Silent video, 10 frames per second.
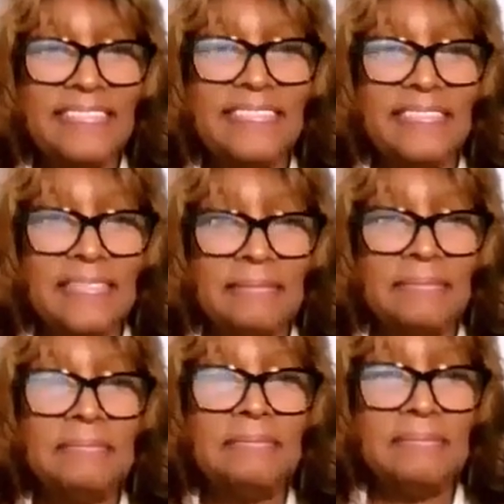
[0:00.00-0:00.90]

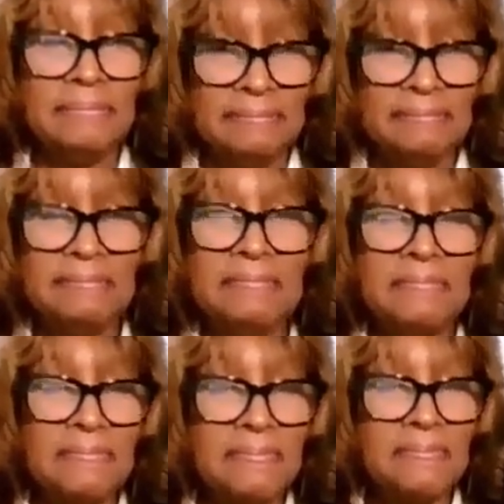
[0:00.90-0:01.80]

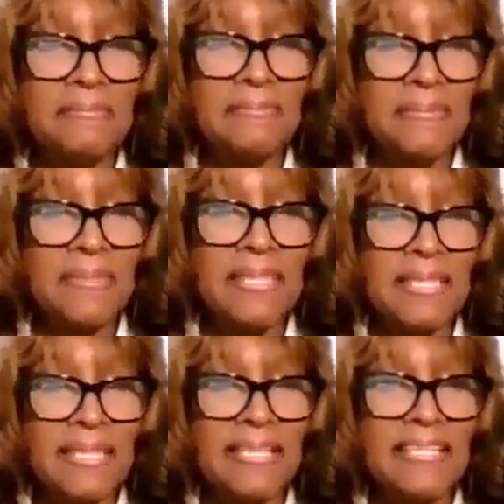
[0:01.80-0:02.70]

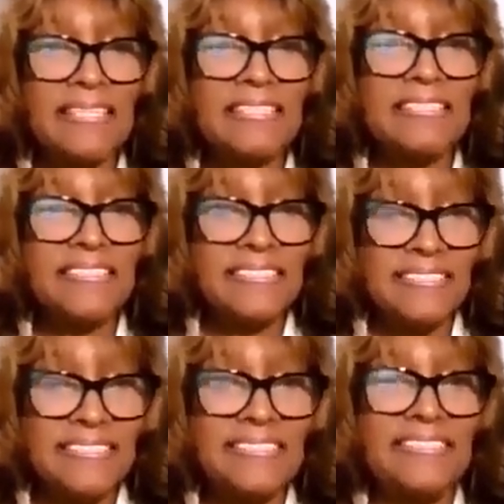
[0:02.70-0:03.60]

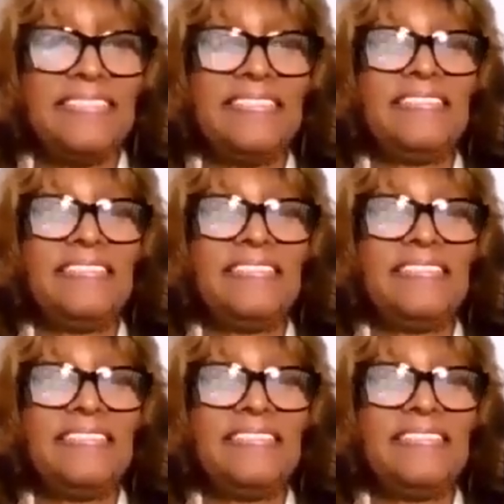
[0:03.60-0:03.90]
This person isn't speaking.